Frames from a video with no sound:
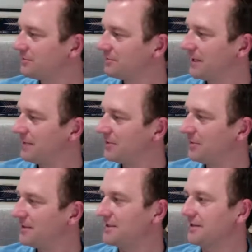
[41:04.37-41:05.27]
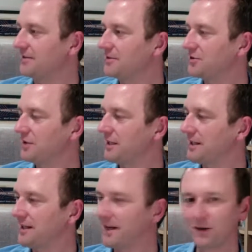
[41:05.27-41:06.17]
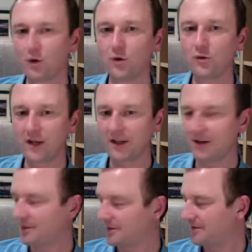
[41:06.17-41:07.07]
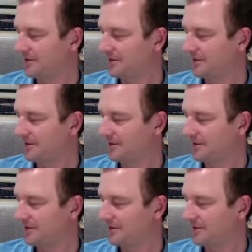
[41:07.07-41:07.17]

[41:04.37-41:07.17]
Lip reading: keep commenting and joining in, our loyal regulars.